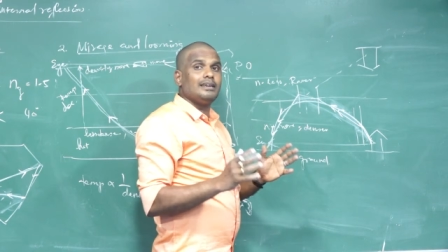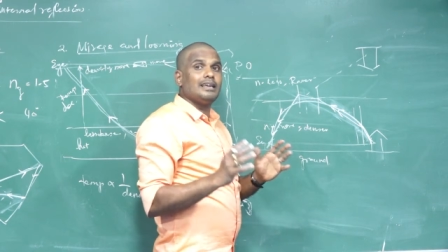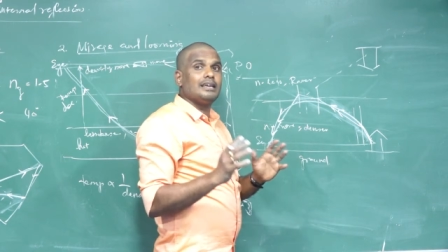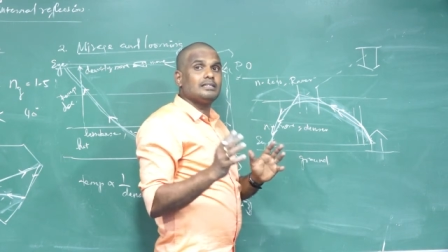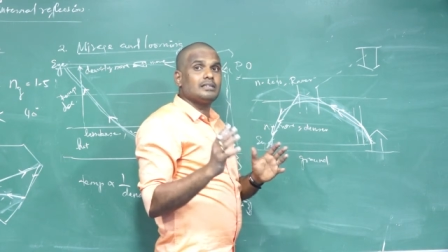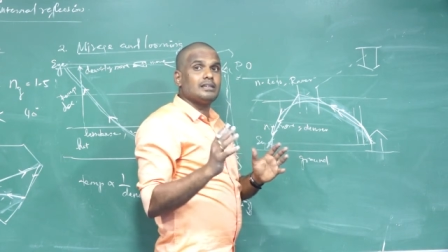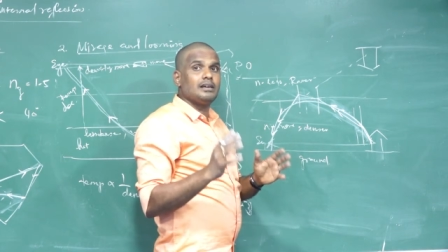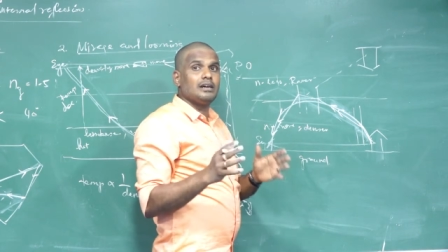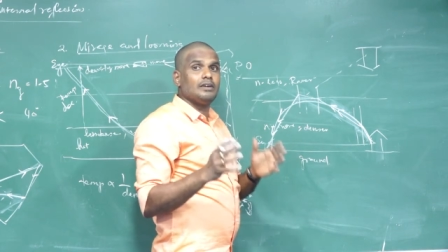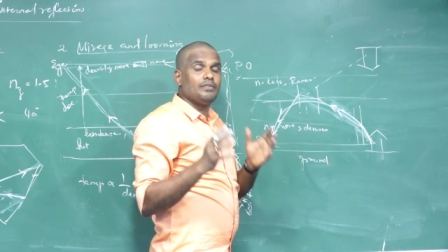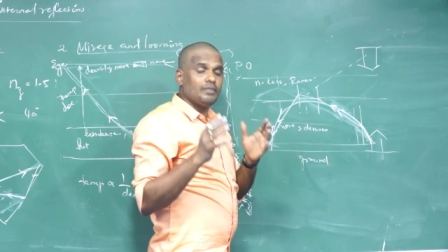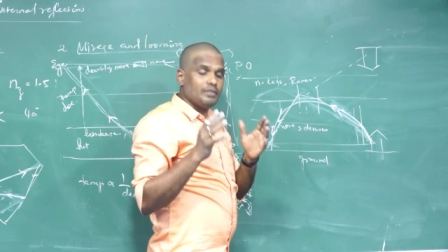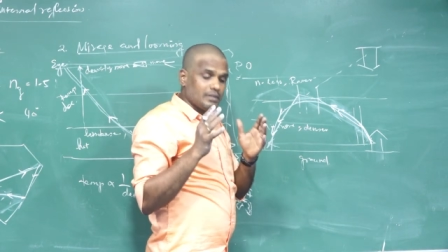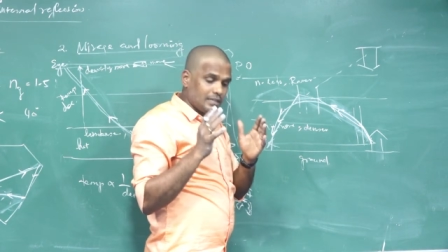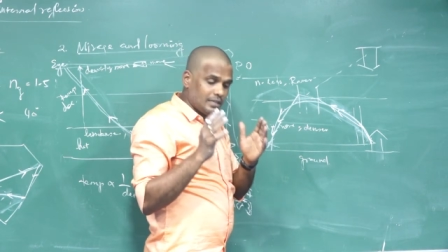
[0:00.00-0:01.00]
nature
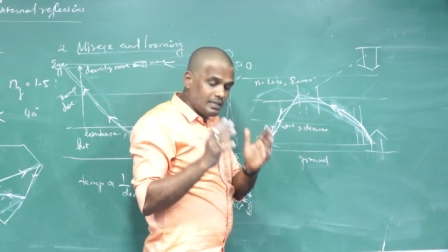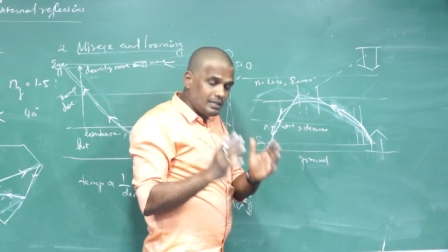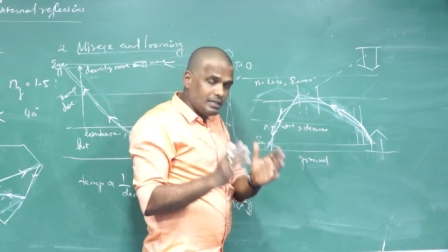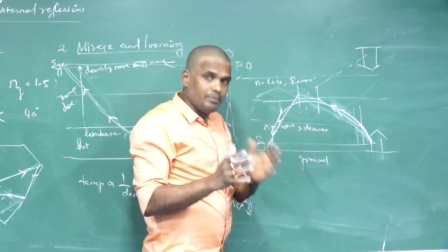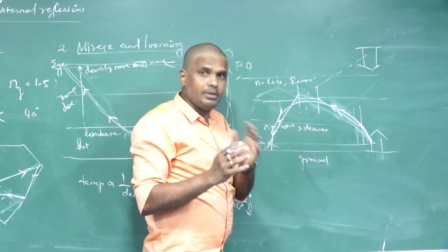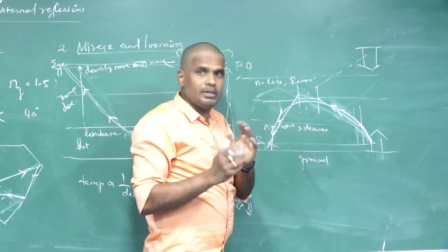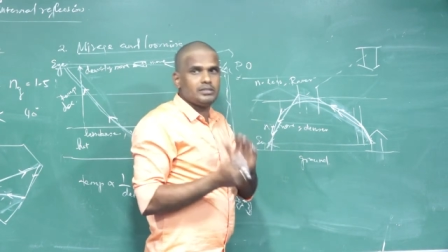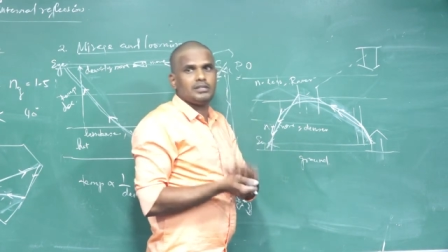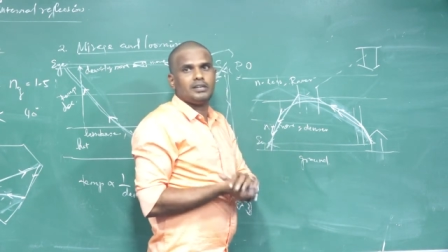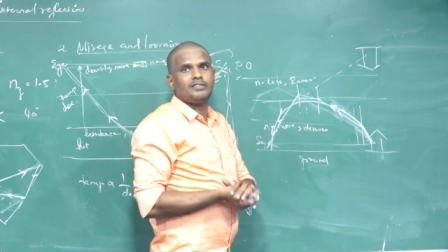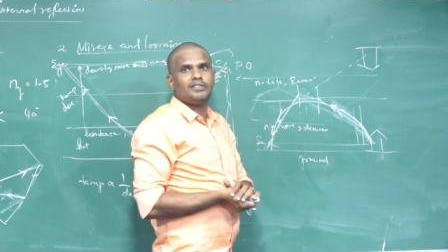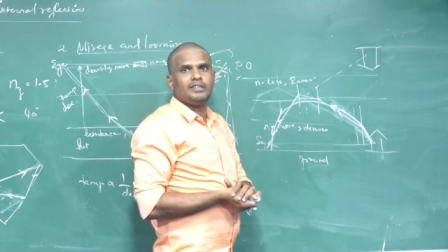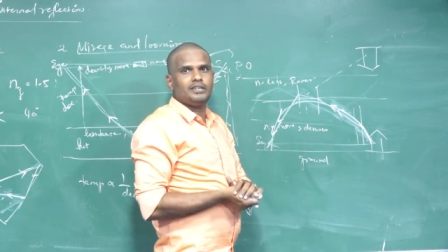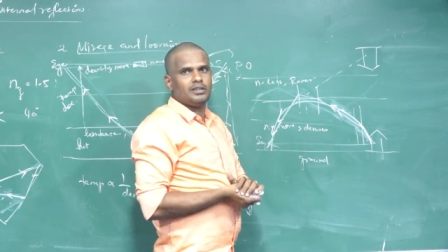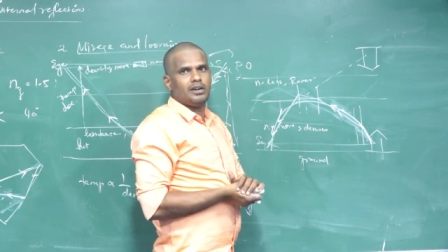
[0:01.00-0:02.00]
of the image
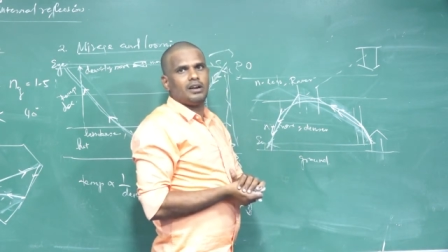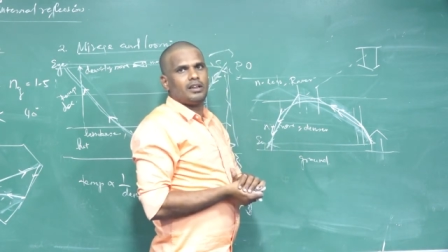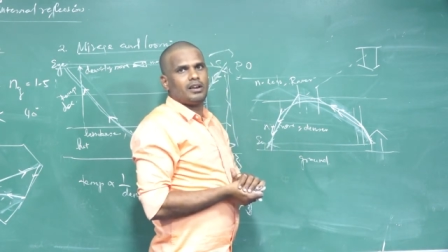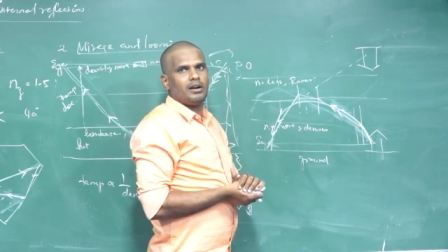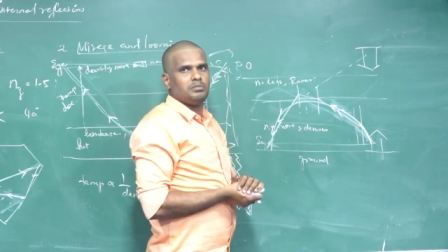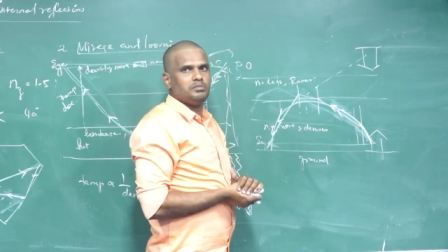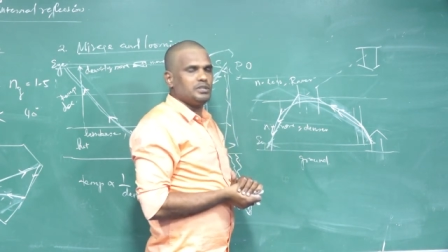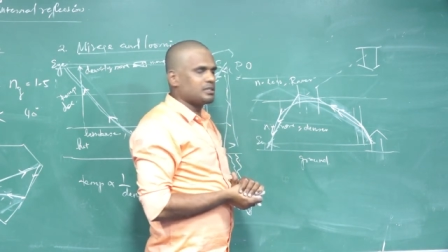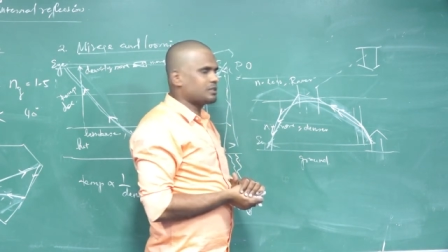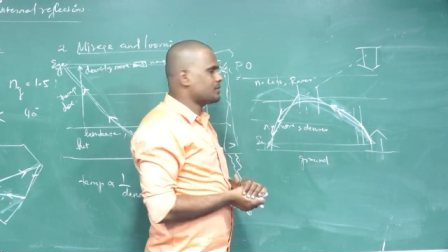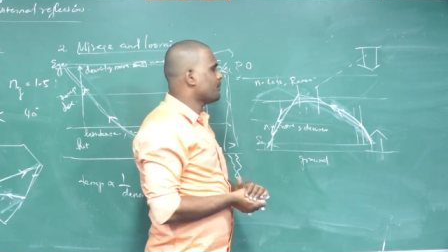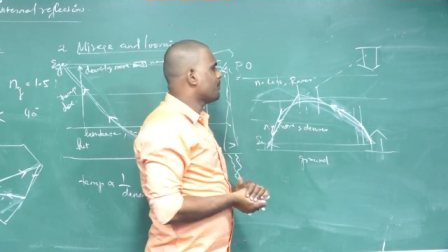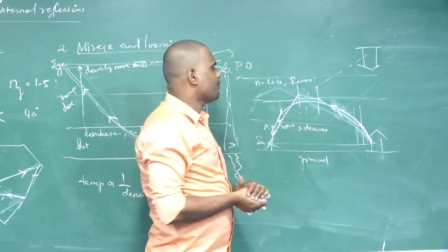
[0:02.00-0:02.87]
of the taller objects.